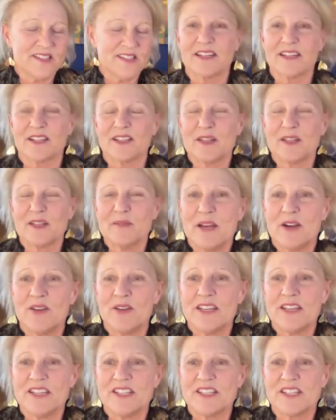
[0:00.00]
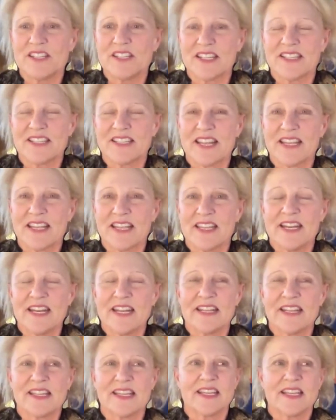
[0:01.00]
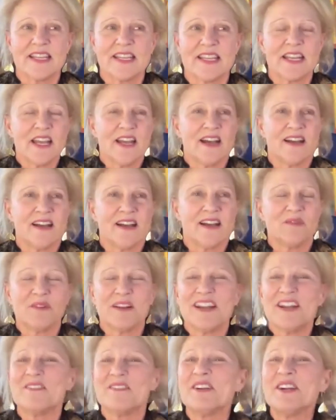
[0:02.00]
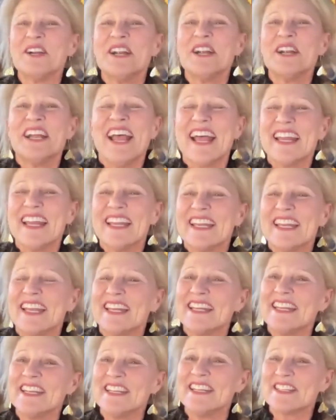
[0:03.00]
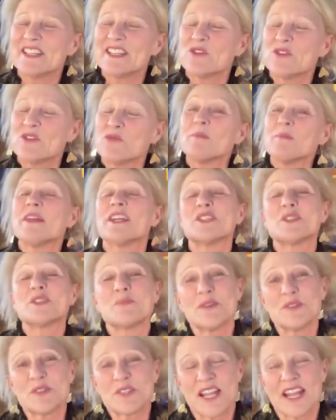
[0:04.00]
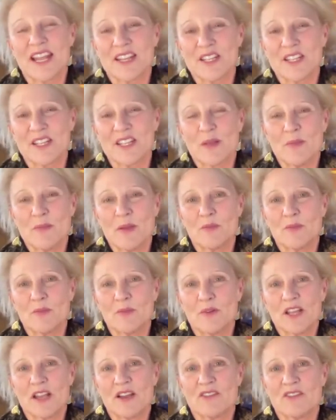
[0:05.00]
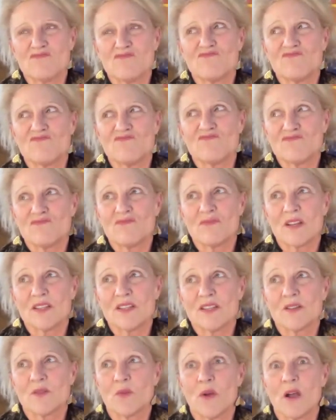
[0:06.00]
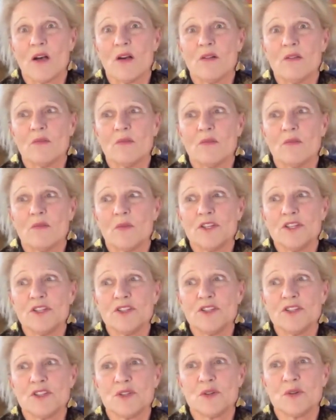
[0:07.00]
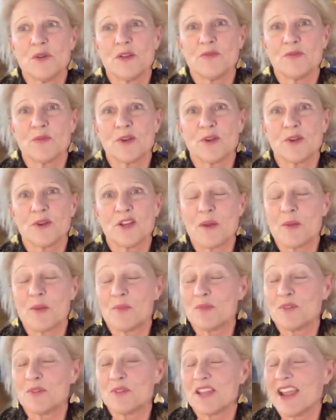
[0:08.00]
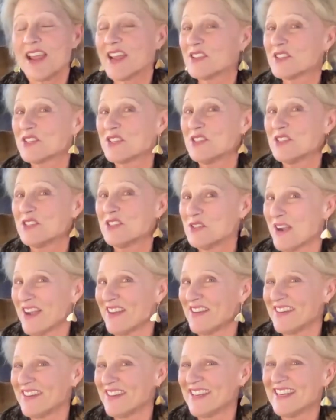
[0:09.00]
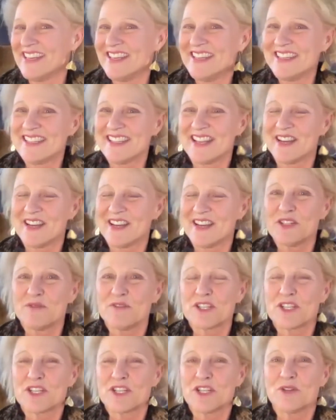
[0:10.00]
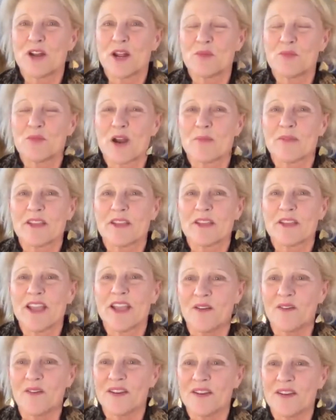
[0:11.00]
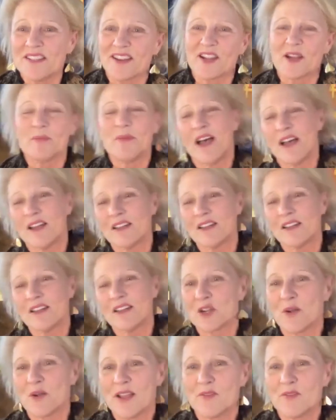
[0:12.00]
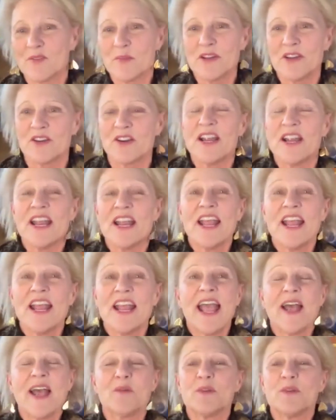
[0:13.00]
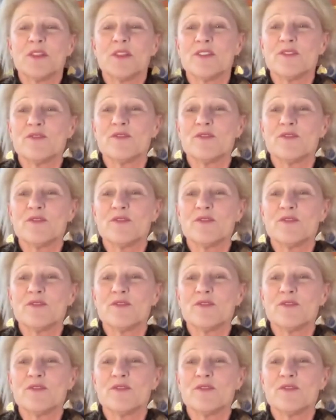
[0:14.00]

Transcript: technically married. He's not saying anything, whatever. And he said, well, I'm not supposed to ask my members out. I said, well, what would you do if one of your members asked you out? And he said, if she was cute, I'd probably go. I said, come on, let's go have a beer. And